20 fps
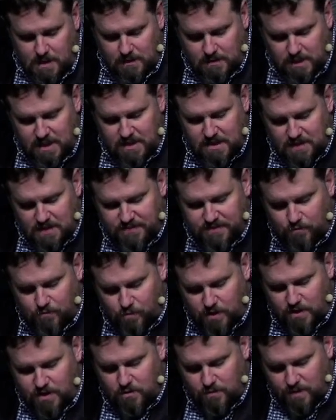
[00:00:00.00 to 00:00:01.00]
Let not the
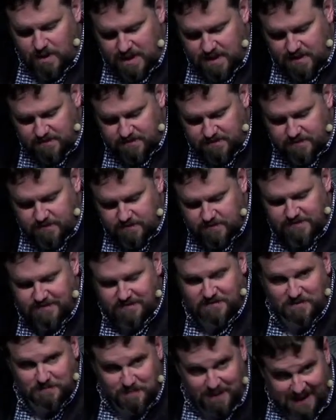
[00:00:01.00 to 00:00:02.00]
one who eats
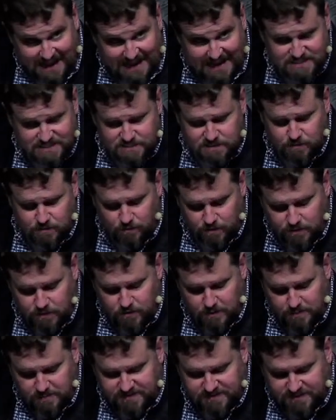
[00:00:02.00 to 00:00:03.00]
despise the one
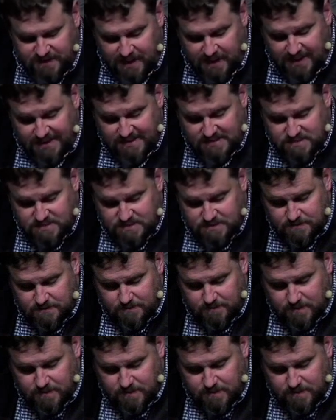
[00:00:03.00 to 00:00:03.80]
who abstains.